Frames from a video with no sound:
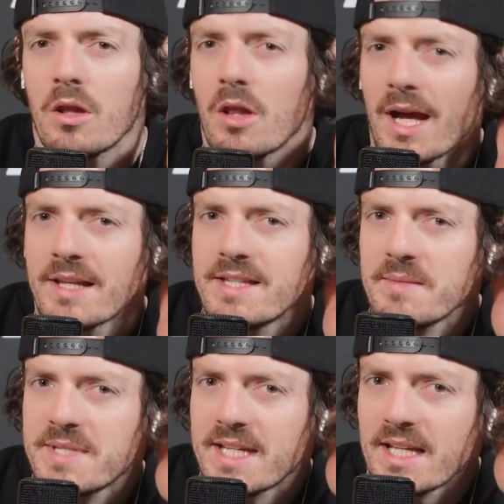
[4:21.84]
Like Dim
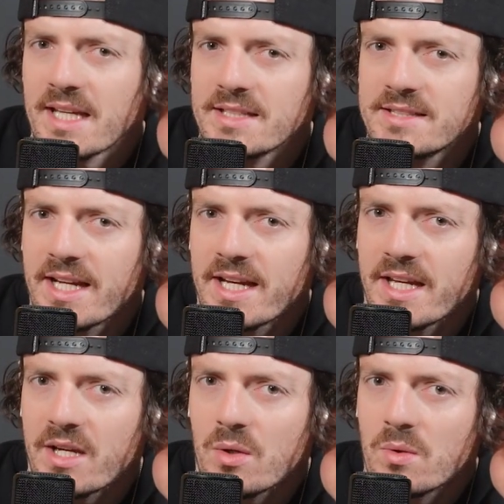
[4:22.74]
Skillies, Dan
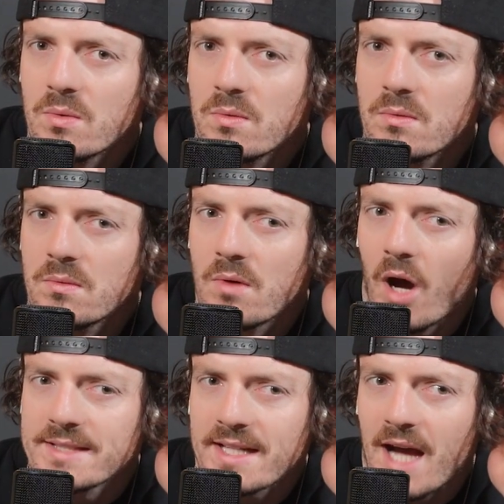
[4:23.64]
Hill,
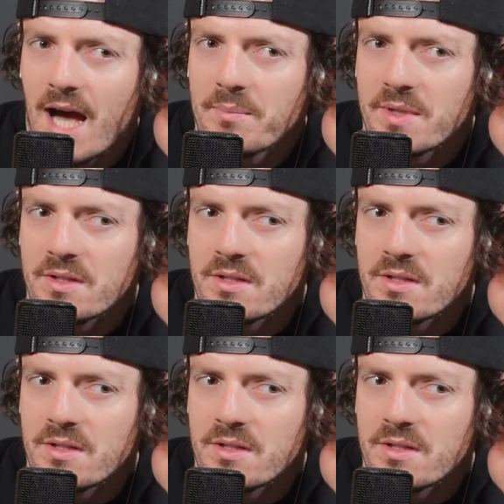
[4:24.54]
Isaac Hardman.